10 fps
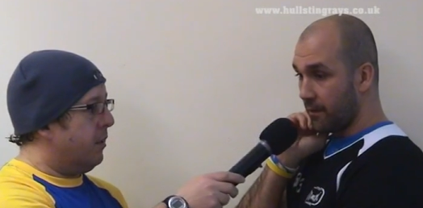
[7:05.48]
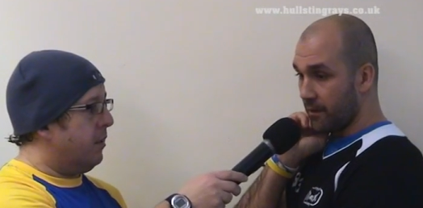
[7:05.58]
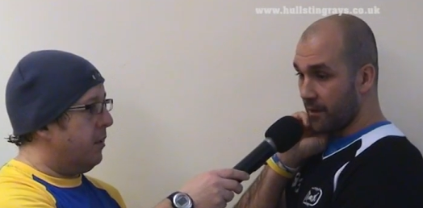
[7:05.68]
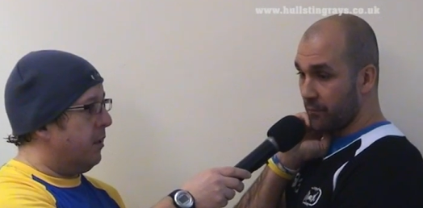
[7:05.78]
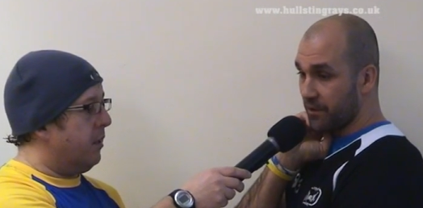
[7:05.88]

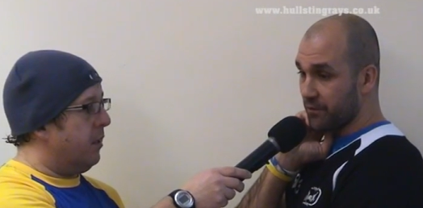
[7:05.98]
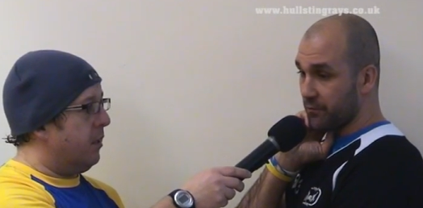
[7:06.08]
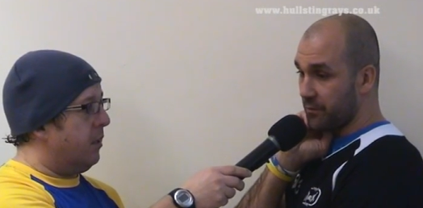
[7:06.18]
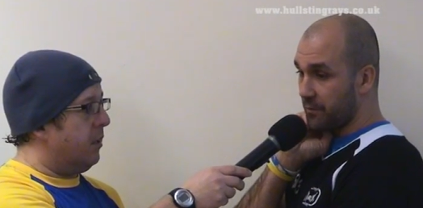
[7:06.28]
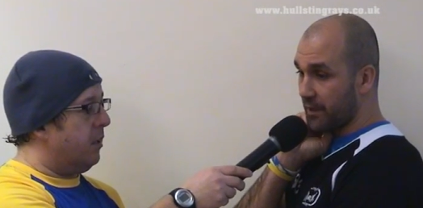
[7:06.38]
Speaker 1: Yeah, Mitch
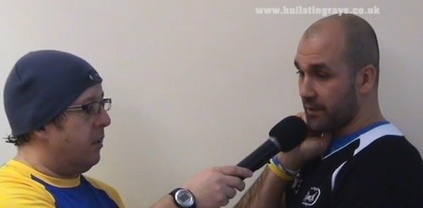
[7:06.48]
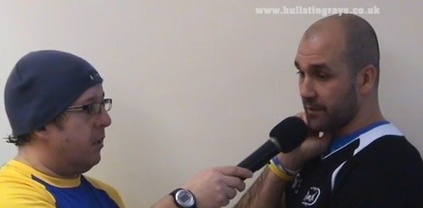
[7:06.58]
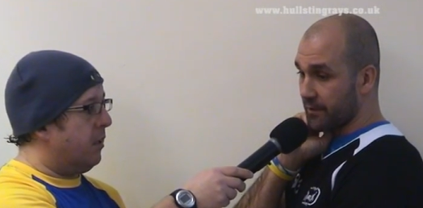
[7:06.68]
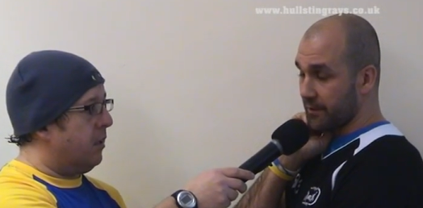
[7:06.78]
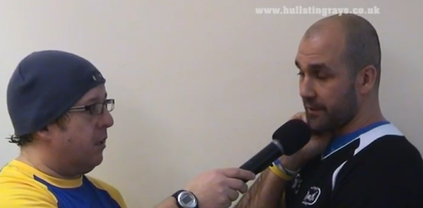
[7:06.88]
will be
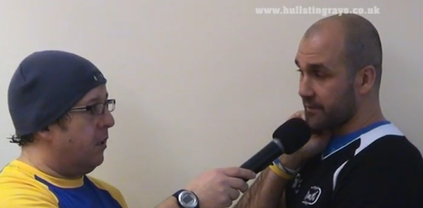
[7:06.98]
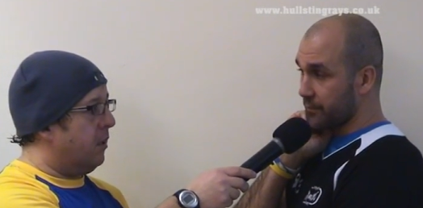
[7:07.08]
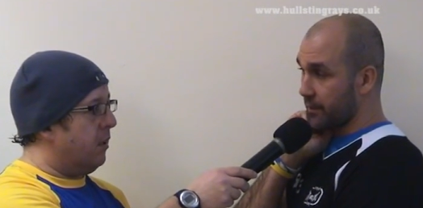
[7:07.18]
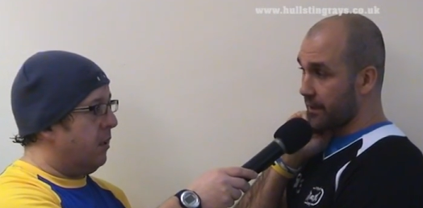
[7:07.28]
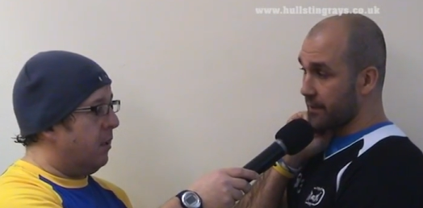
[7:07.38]
back uh,
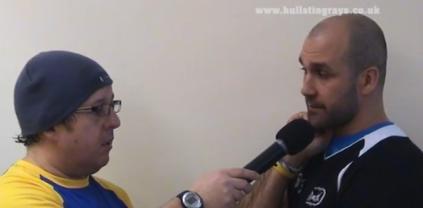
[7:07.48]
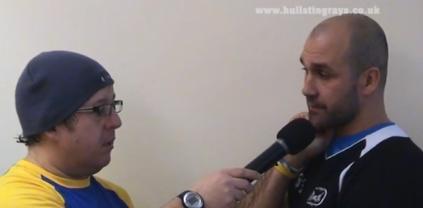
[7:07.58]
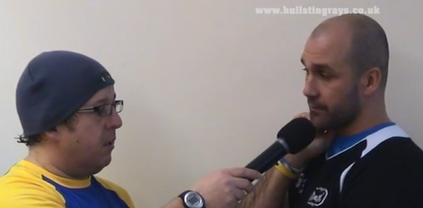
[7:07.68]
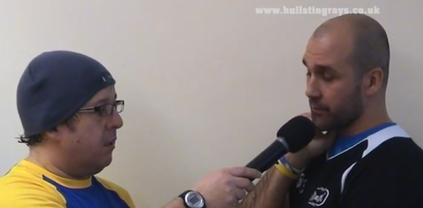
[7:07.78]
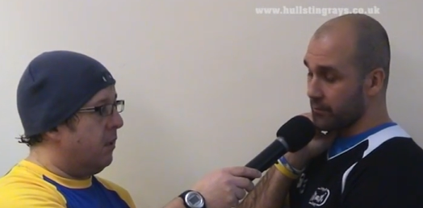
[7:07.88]
next weekend,
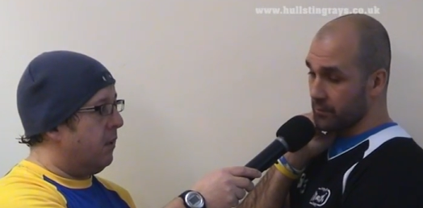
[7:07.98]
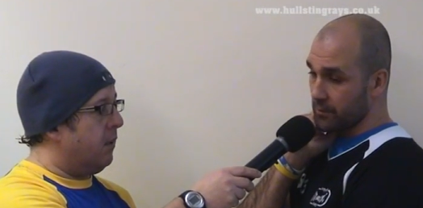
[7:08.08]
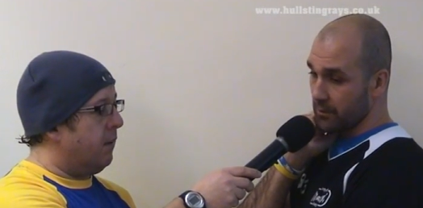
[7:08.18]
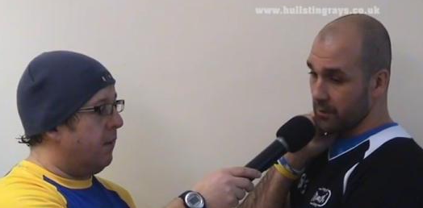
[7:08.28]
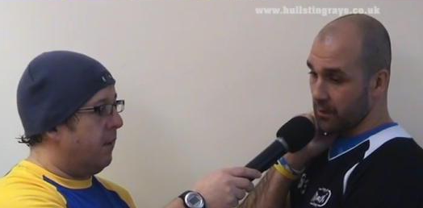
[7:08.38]
so
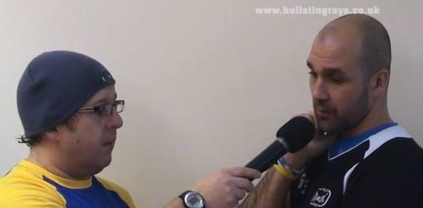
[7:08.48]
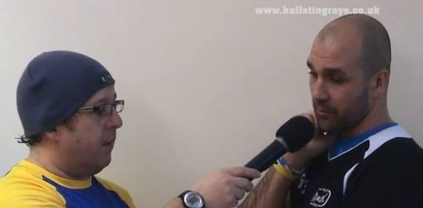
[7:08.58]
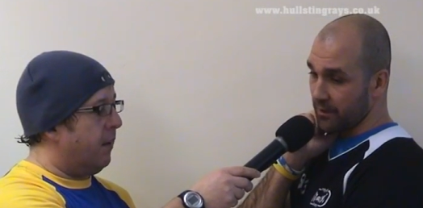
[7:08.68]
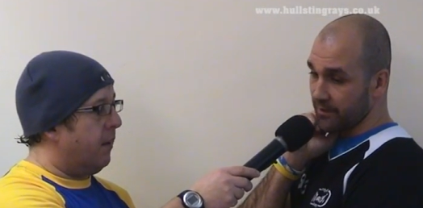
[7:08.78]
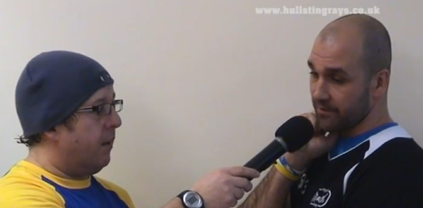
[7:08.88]
uh,
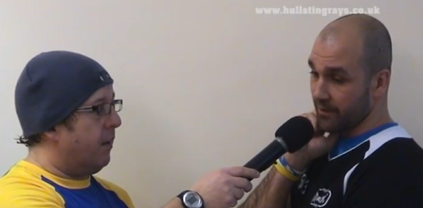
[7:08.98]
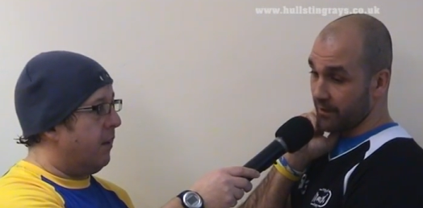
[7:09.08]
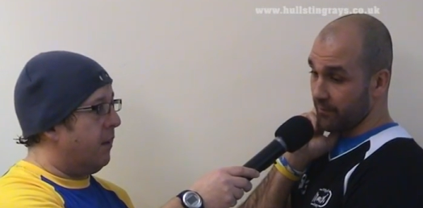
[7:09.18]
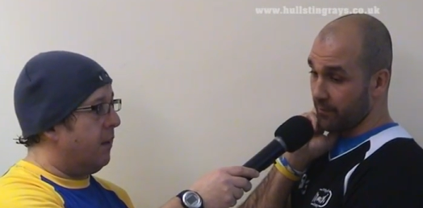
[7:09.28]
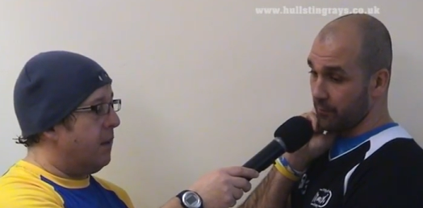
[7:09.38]
it'll be nice to
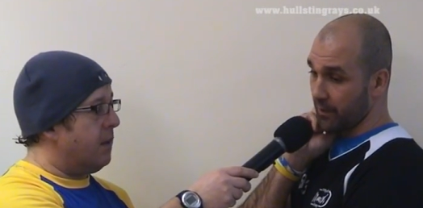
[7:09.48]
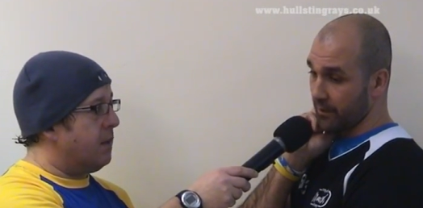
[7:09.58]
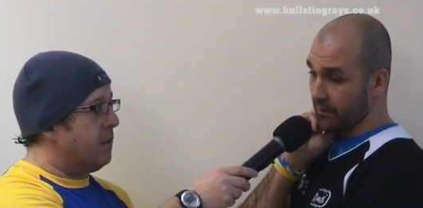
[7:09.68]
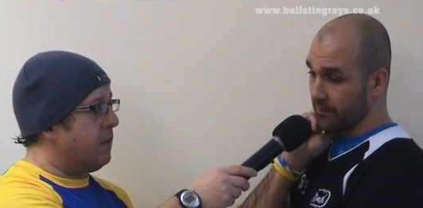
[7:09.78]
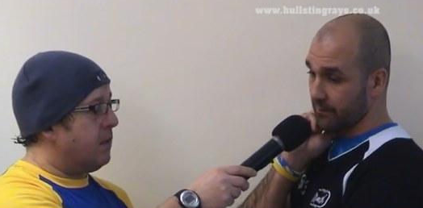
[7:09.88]
have him
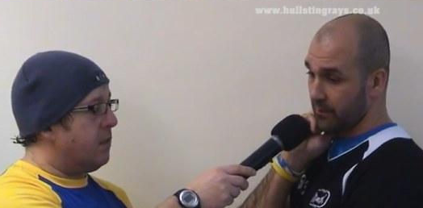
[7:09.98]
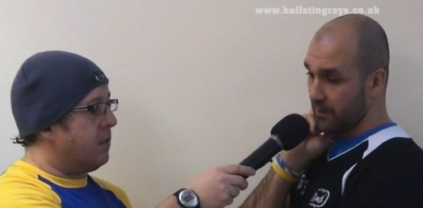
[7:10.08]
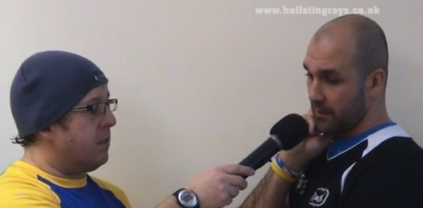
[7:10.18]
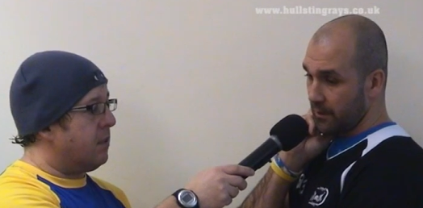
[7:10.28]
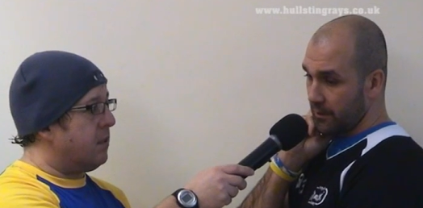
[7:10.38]
back, and
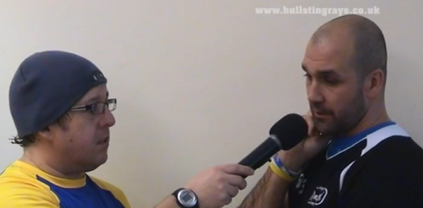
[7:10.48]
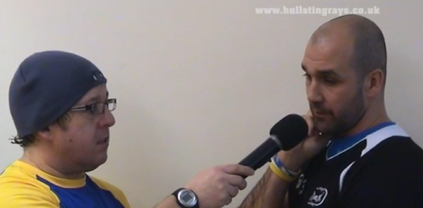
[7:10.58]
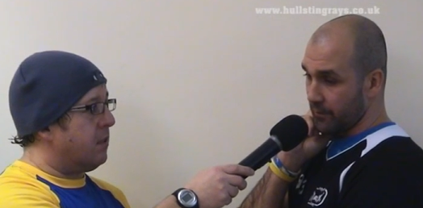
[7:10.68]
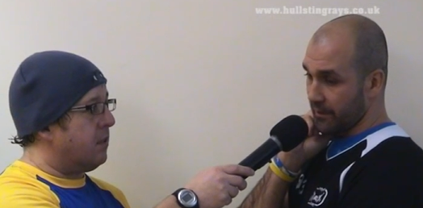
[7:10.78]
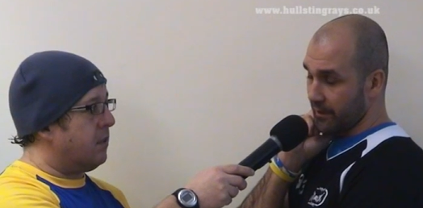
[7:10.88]

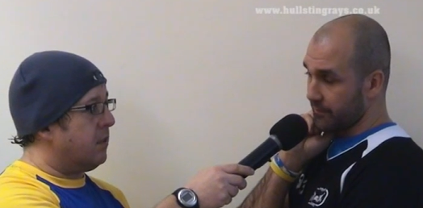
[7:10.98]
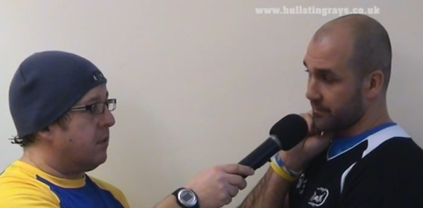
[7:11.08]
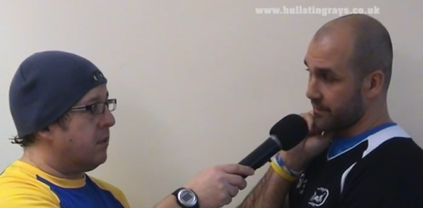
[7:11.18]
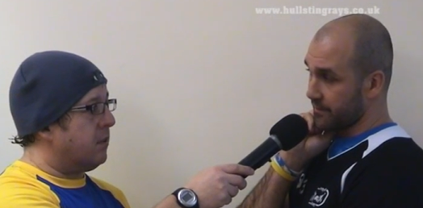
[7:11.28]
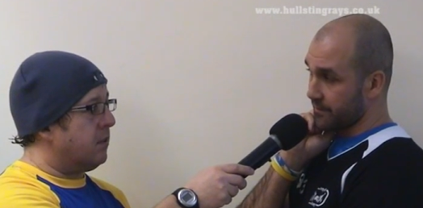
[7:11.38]
you know we can have
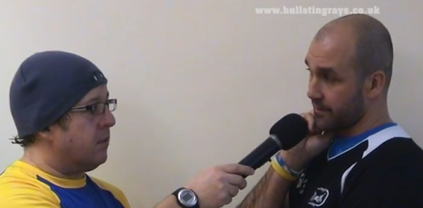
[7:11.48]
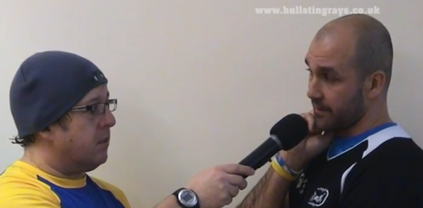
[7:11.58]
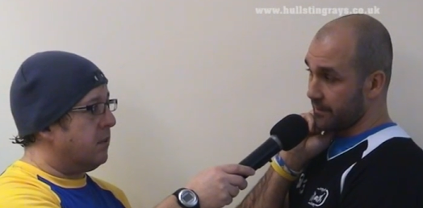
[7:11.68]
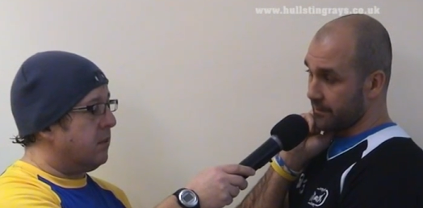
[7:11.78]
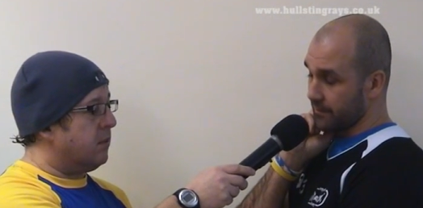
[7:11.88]
six
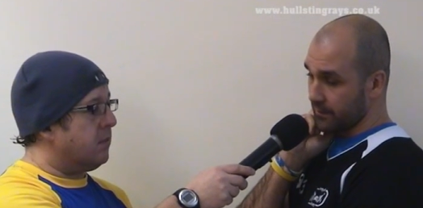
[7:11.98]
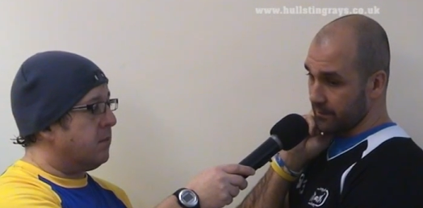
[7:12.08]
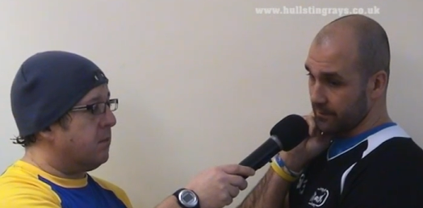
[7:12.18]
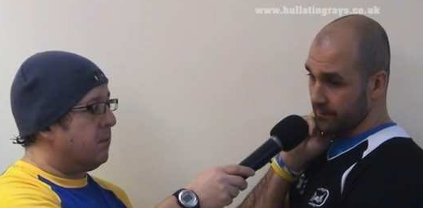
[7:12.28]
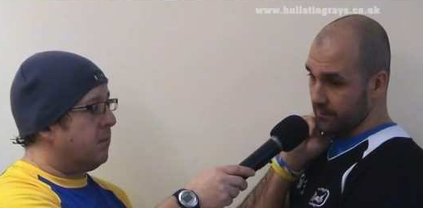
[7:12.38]
D
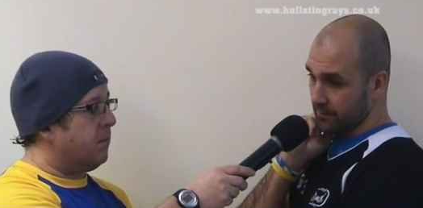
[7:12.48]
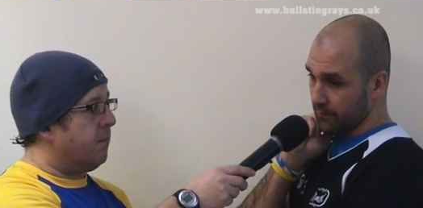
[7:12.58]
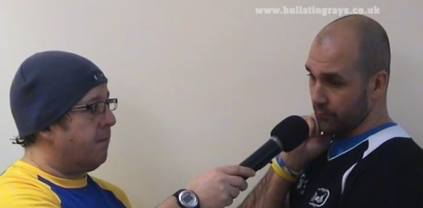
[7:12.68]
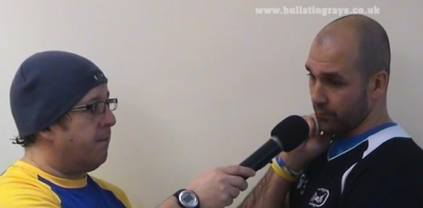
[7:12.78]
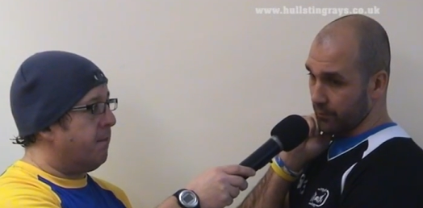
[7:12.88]
and, and,
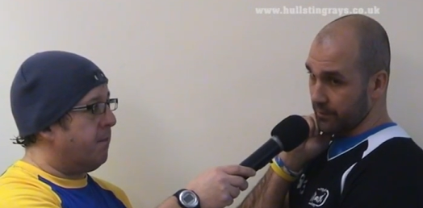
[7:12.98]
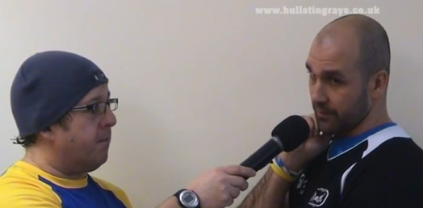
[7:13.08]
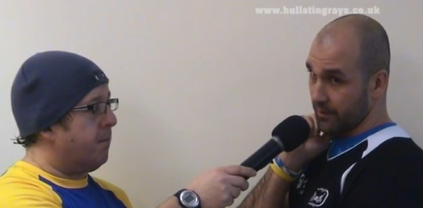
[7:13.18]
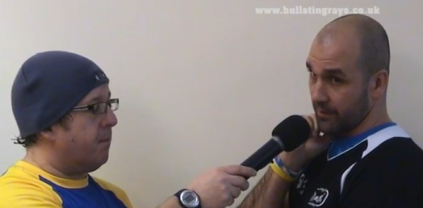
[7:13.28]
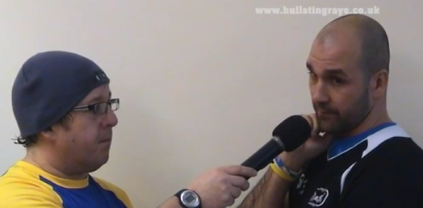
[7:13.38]
and roll
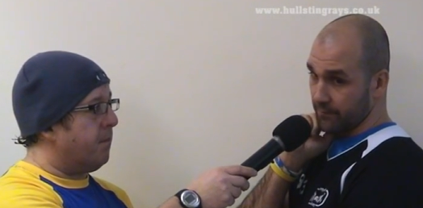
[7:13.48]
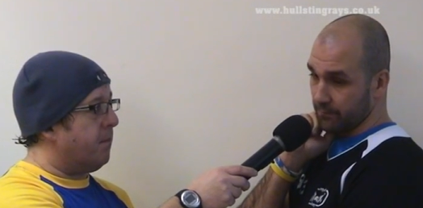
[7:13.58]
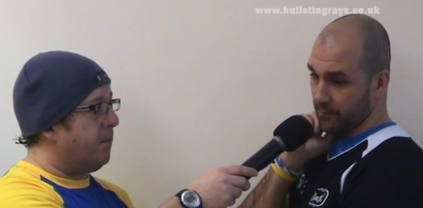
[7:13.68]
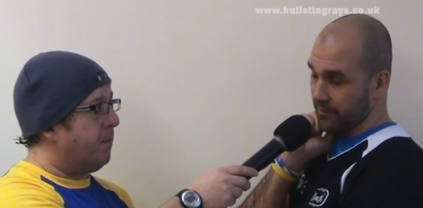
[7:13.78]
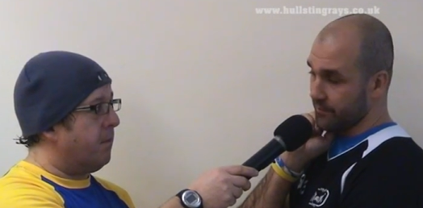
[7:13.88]
our D and have
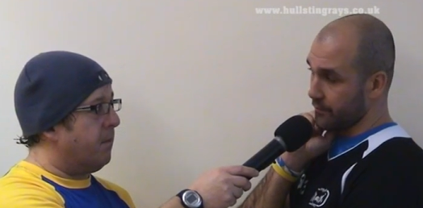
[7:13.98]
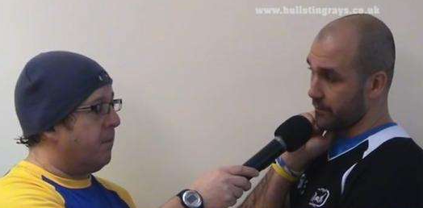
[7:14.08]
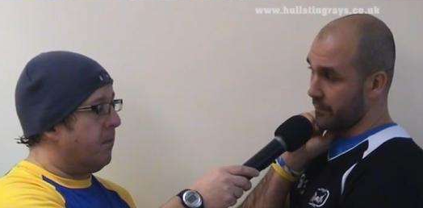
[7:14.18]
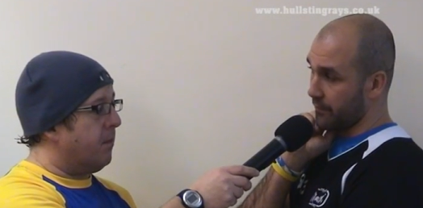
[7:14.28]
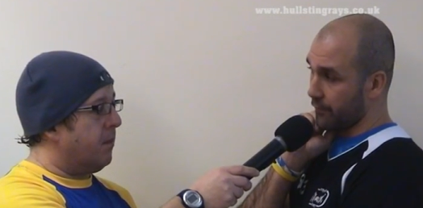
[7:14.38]
some guys that are
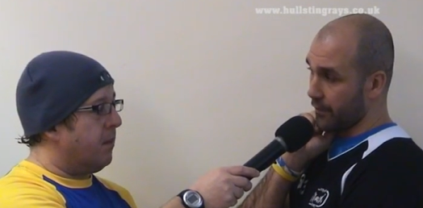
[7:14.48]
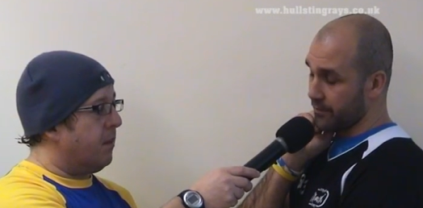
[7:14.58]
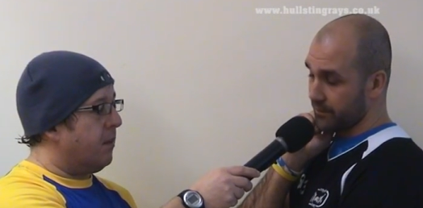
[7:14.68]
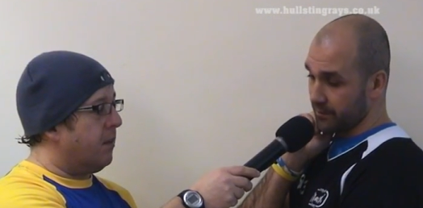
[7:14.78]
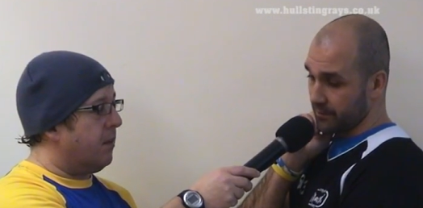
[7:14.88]
going to be
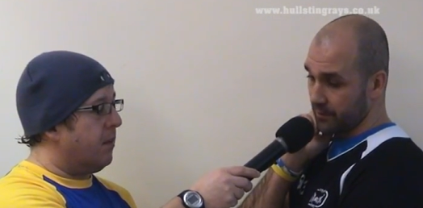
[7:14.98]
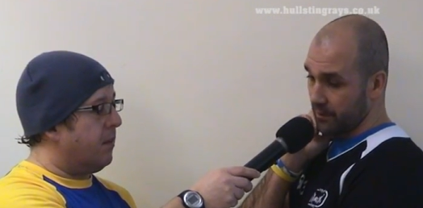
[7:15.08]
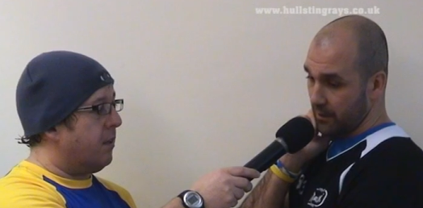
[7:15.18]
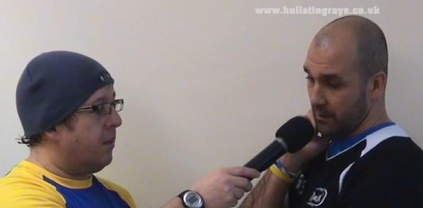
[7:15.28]
fresh and